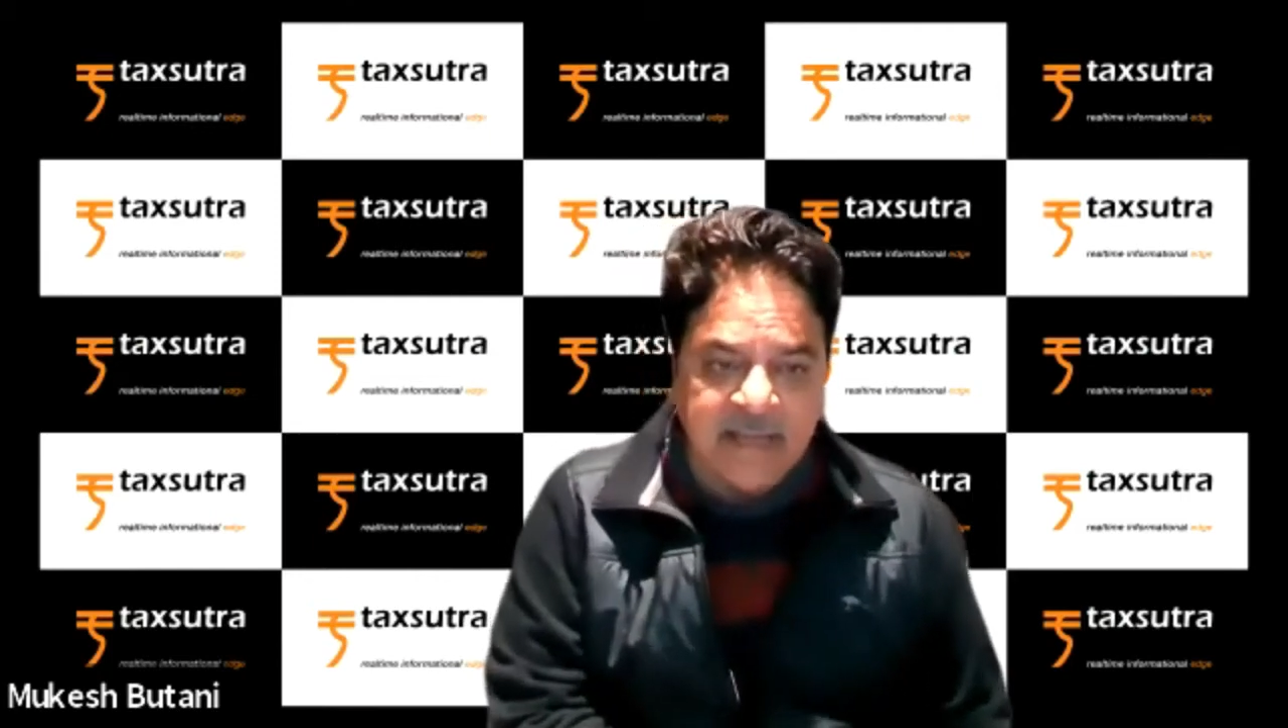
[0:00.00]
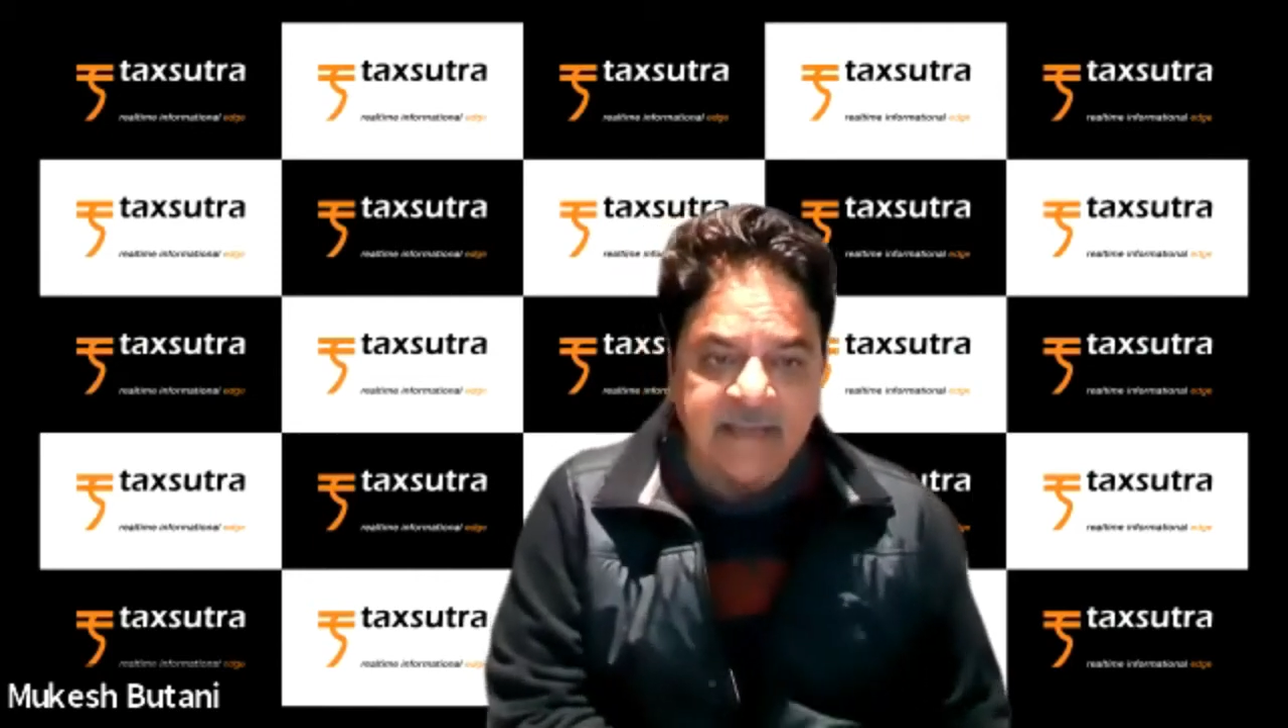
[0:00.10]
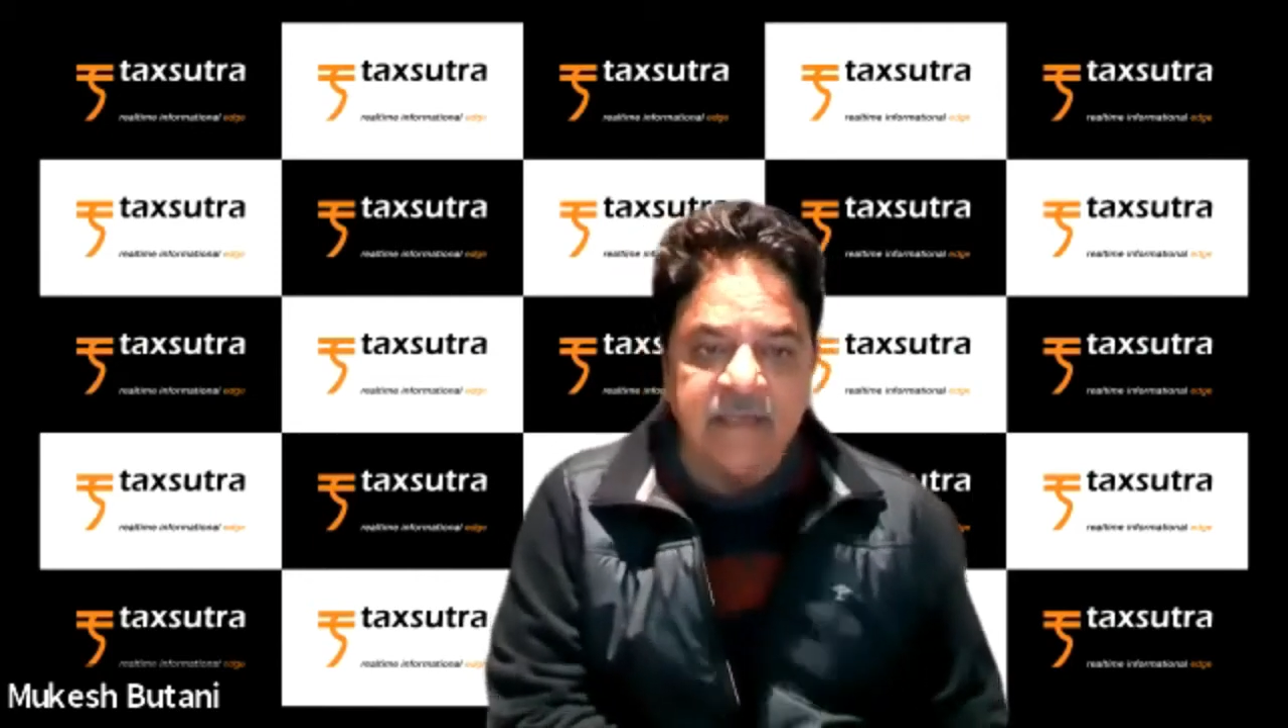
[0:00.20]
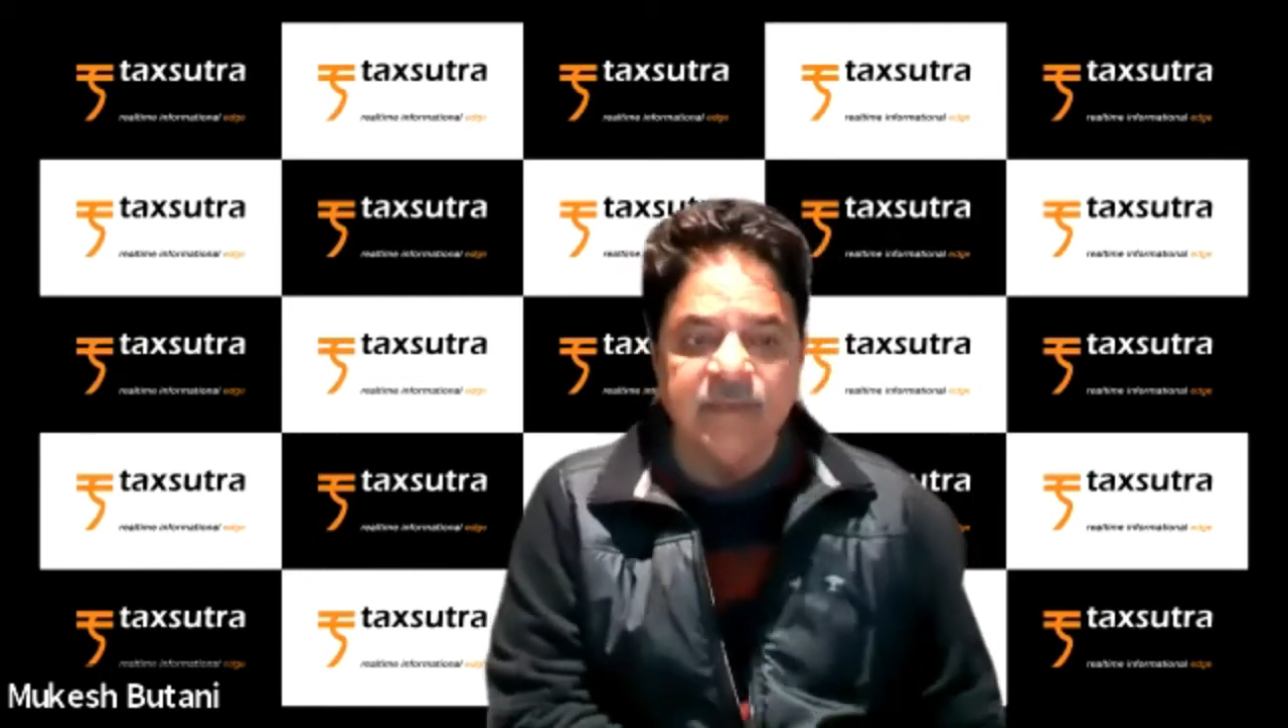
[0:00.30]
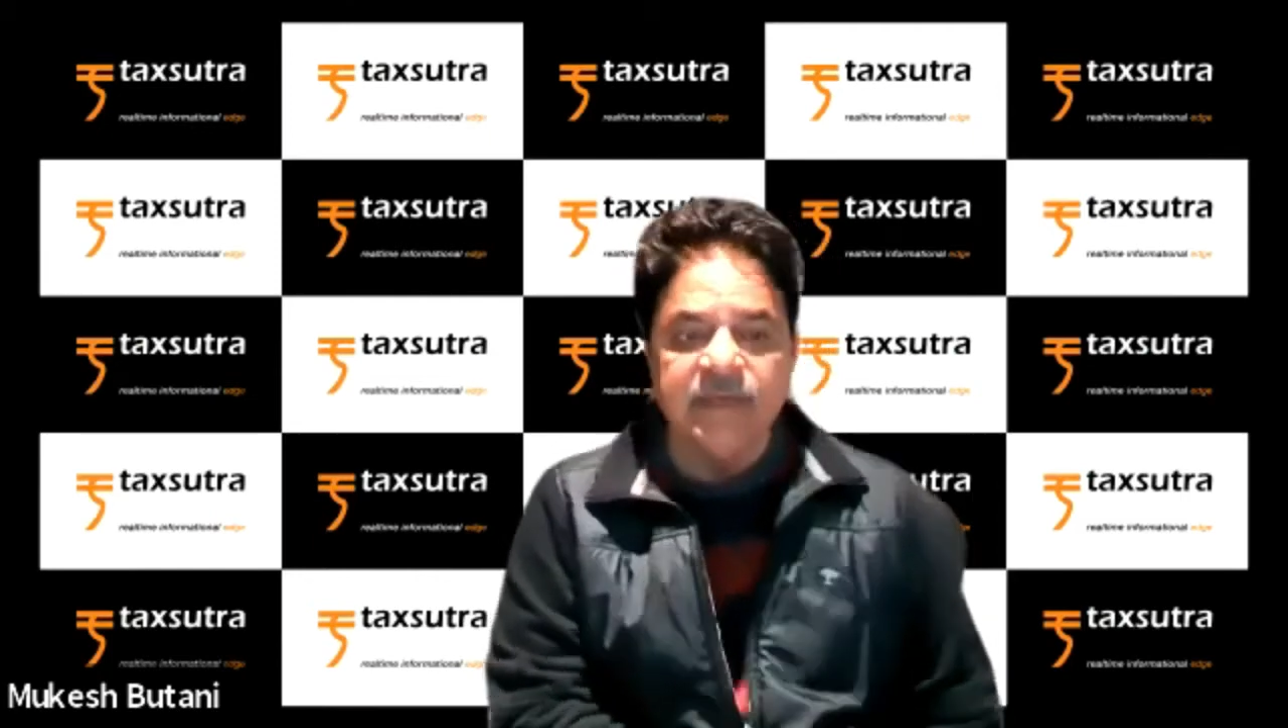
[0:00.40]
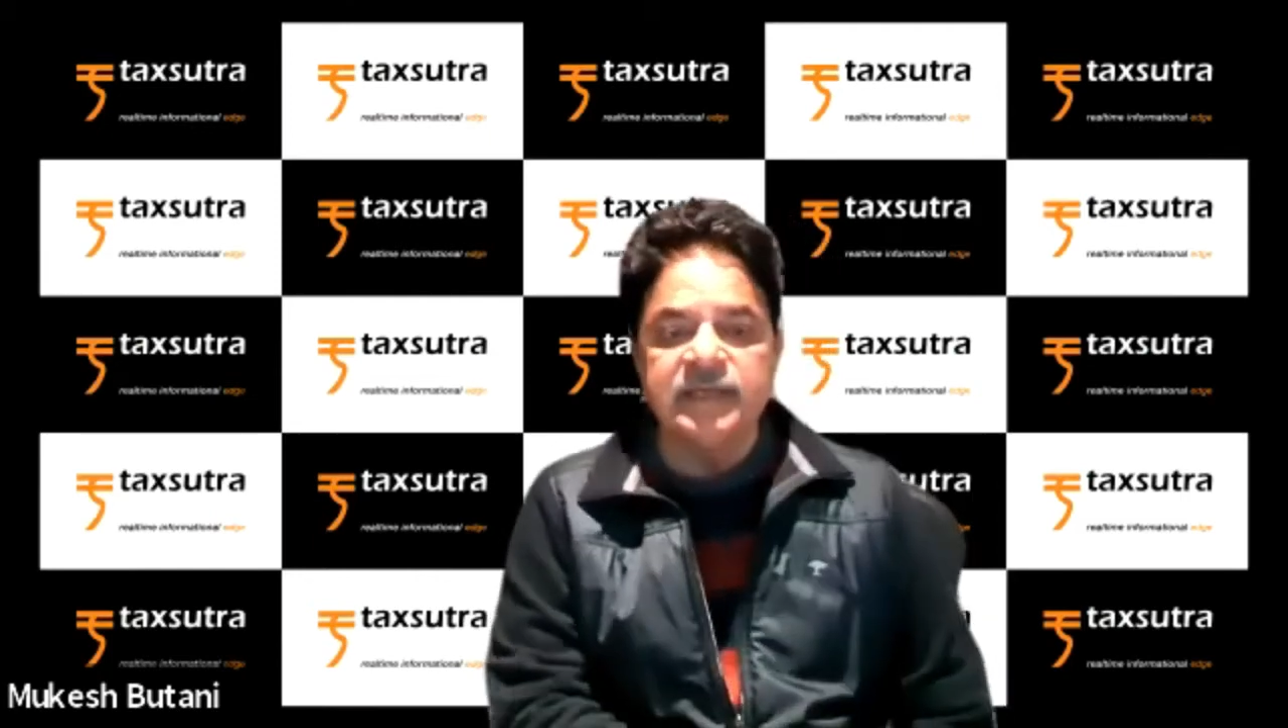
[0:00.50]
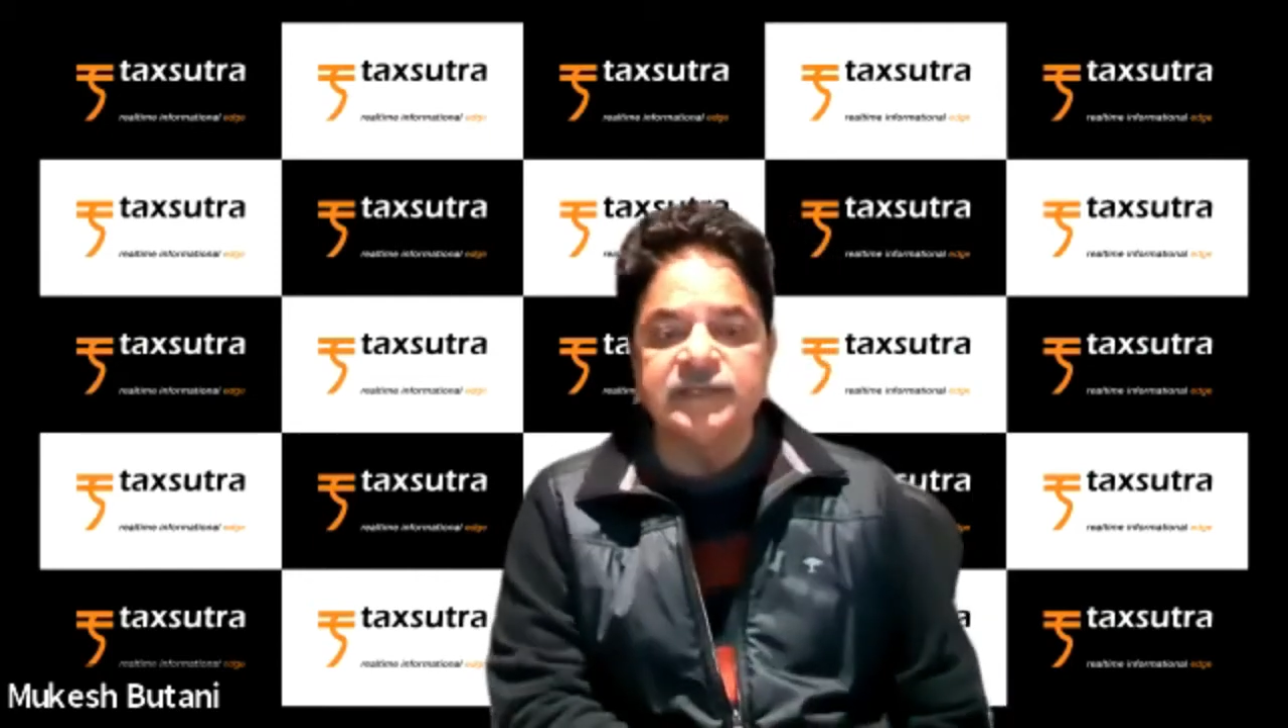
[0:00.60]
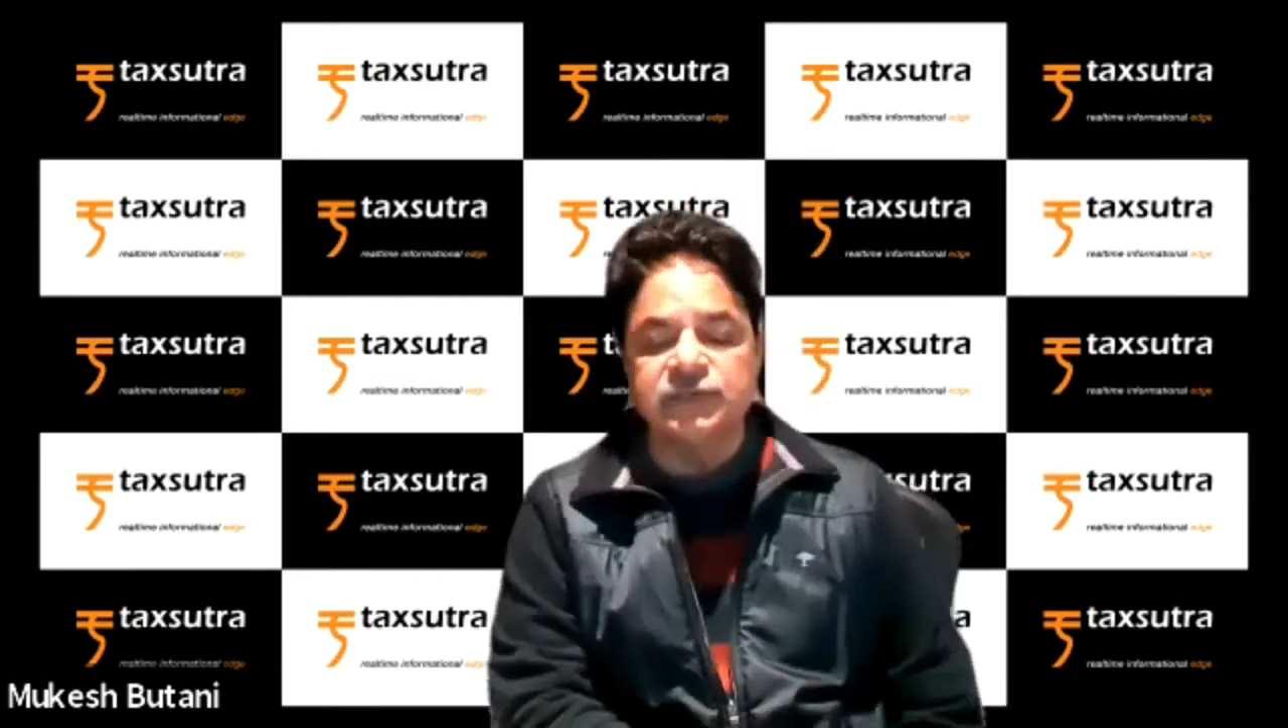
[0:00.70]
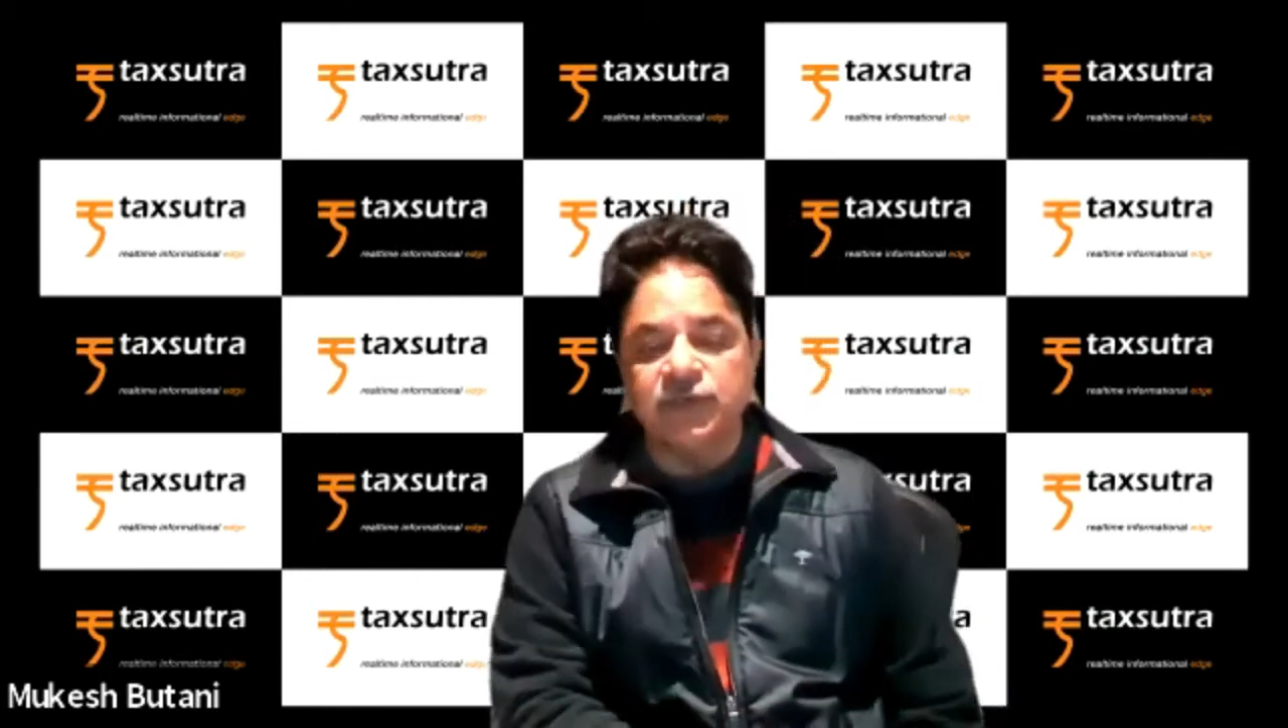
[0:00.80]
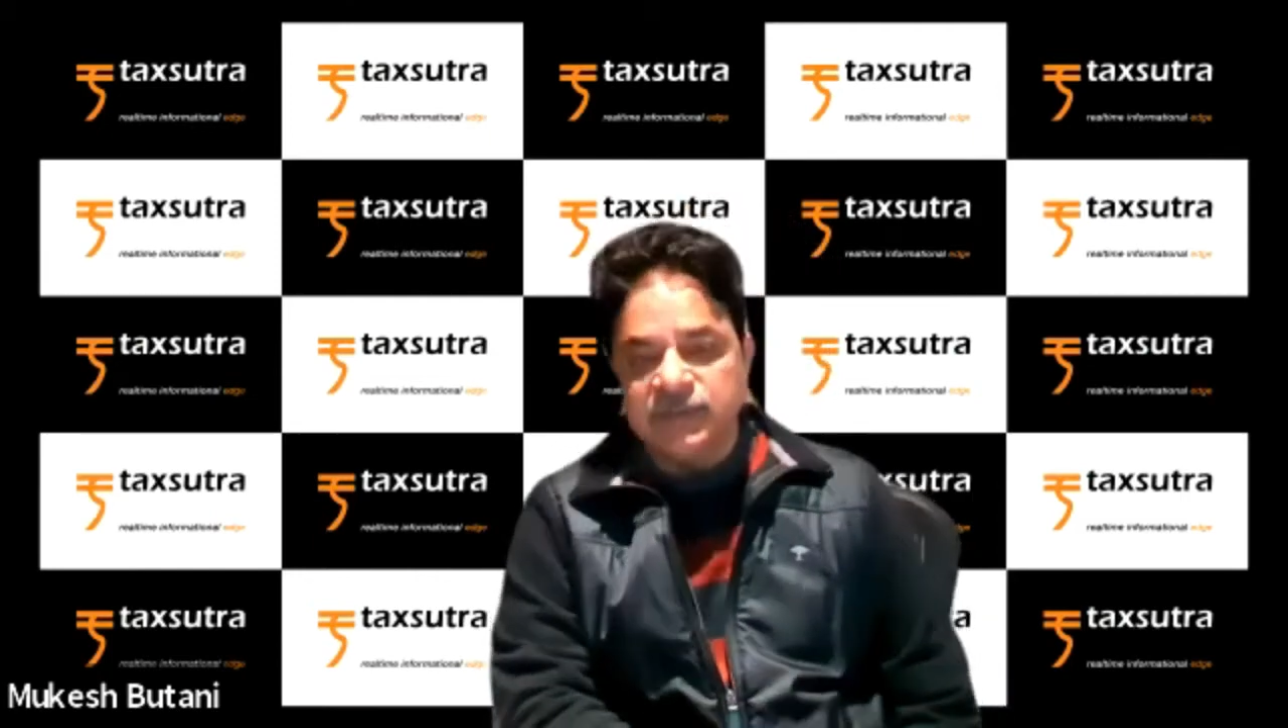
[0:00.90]
and
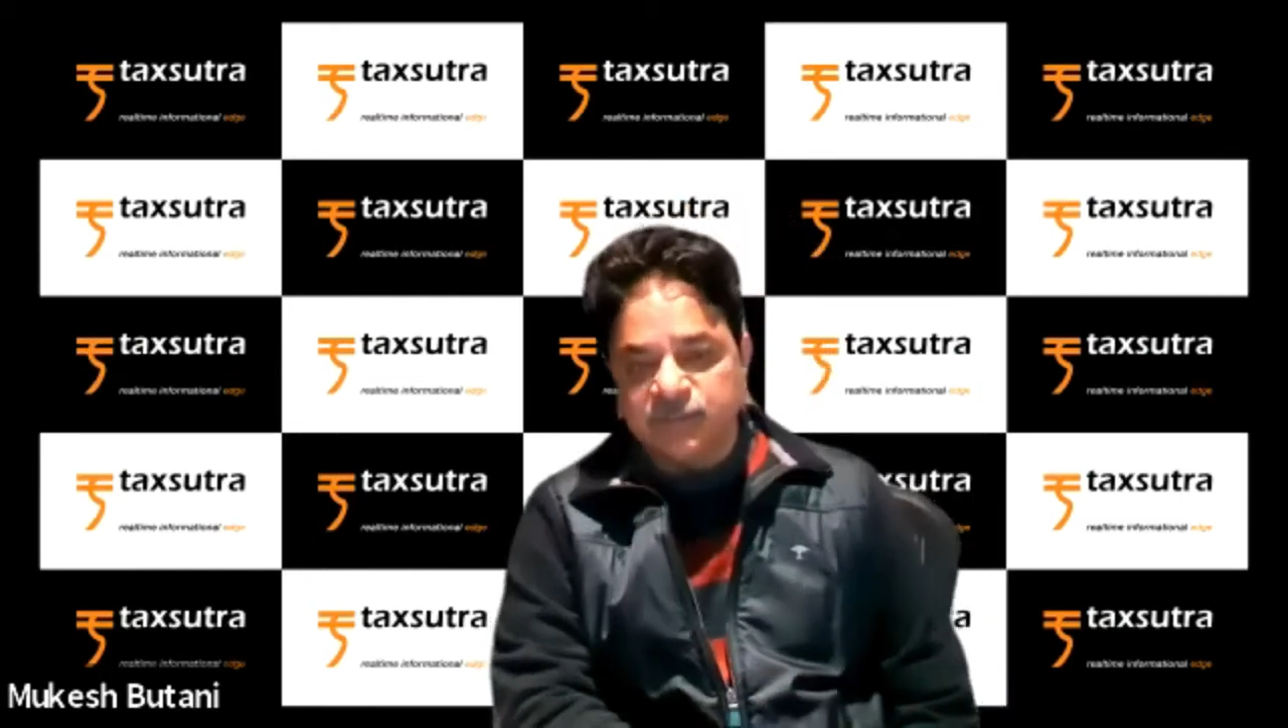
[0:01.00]
limitation on